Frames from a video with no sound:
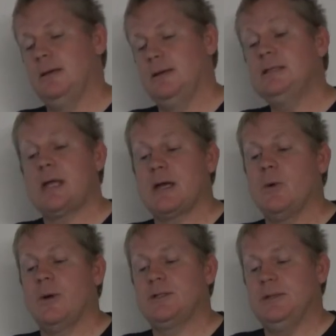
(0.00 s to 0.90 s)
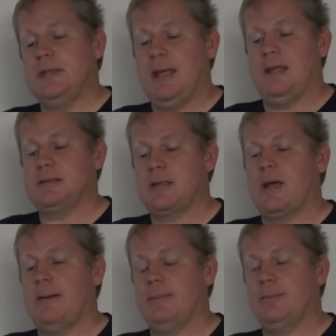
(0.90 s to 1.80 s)
he's not going to. He can't
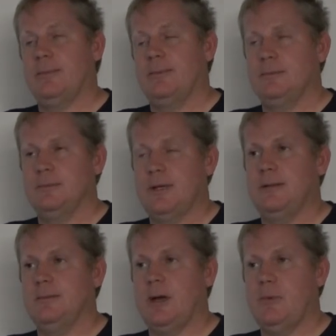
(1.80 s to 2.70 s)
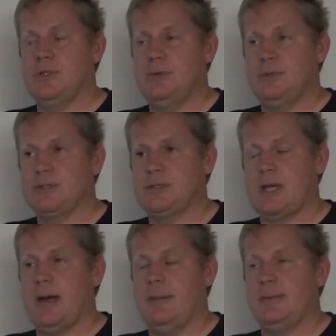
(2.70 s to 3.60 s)
stop, right? I wish he would just
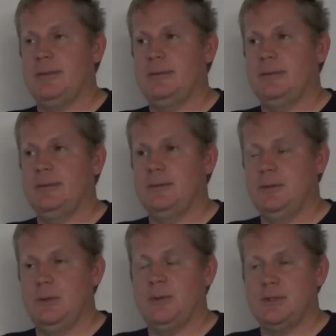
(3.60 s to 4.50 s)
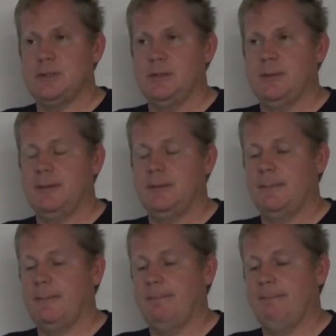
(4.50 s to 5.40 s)
stop doing what he's doing.
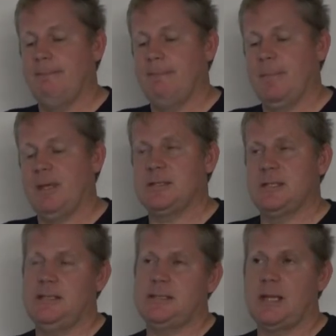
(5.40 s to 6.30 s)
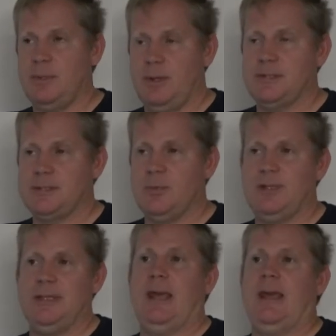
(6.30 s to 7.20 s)
Like I said, he's got a mental
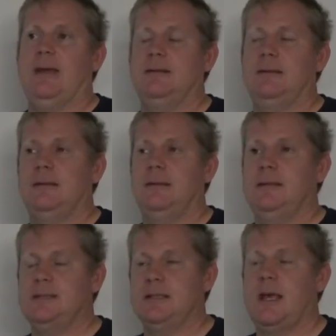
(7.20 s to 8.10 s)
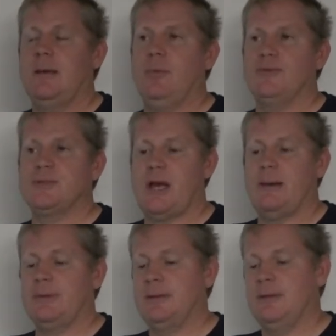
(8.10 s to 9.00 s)
disability. He can't. He's incapable of
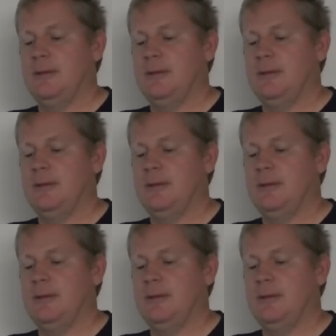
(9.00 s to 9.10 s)
stopping.